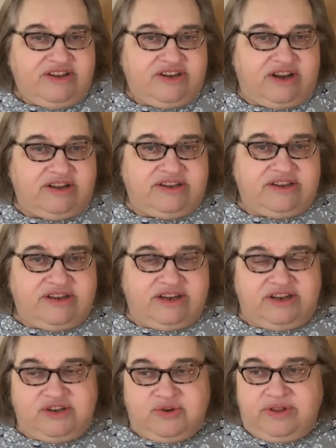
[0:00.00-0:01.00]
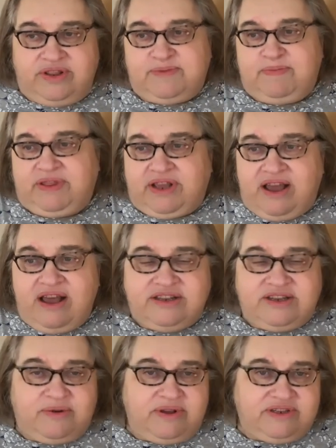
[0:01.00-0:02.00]
just enjoy this but the
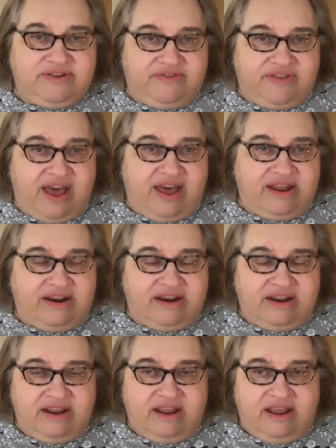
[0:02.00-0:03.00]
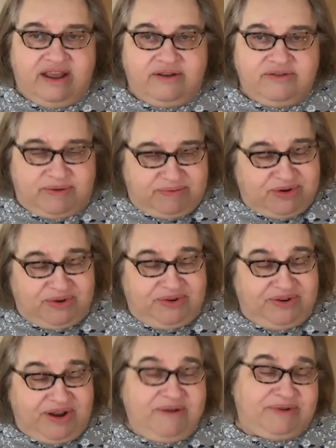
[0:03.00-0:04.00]
consequence of that which i'm sure
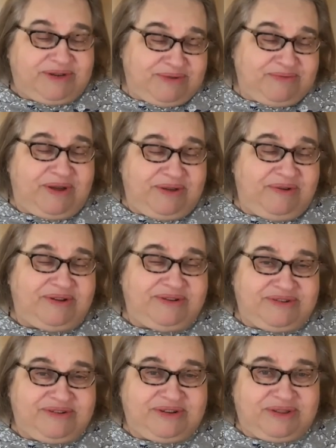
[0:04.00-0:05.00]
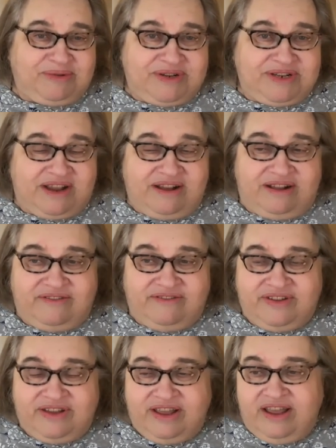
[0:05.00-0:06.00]
you know which is why you undertook the
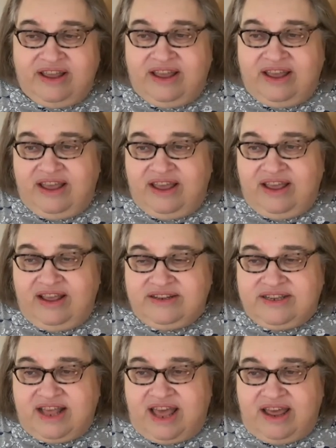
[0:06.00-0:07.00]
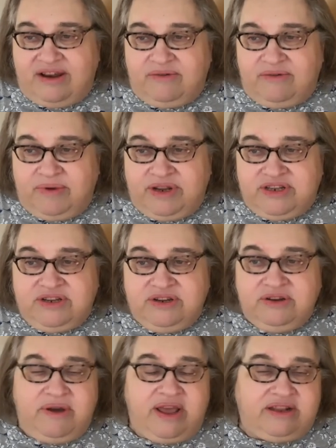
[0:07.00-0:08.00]
resolve is that we
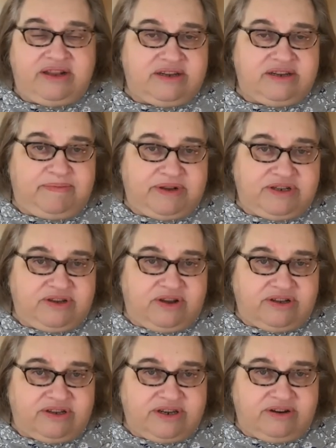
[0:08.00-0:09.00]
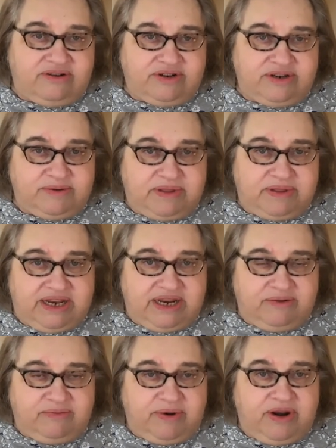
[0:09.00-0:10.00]
do end up exhausted or
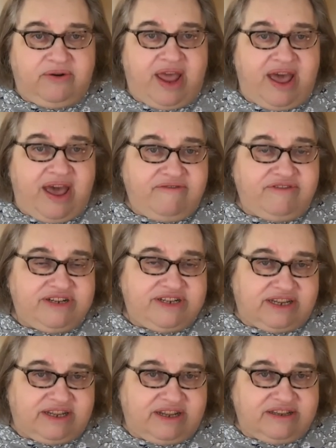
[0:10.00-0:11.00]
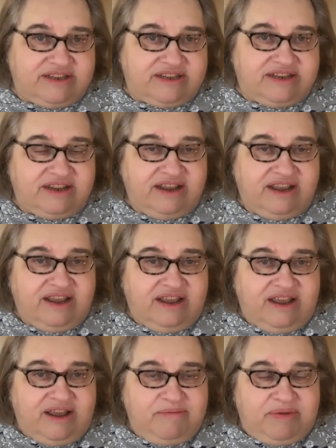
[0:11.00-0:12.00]
depleted we don't have resilience
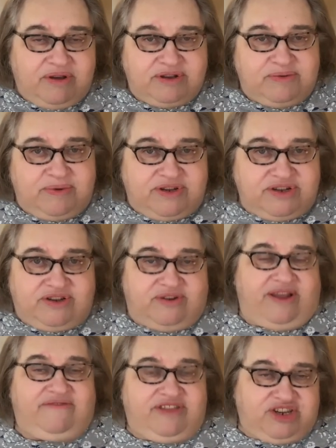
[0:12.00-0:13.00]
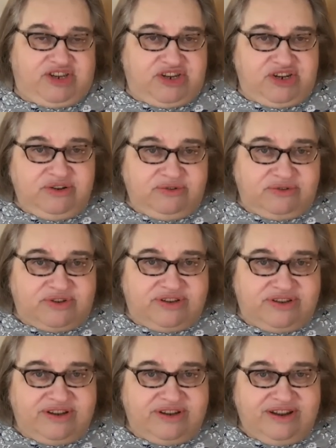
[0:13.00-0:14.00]
because we just don't have the
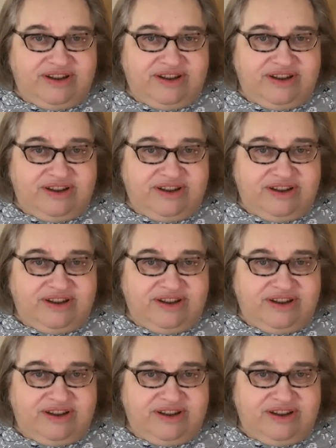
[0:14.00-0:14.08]
juice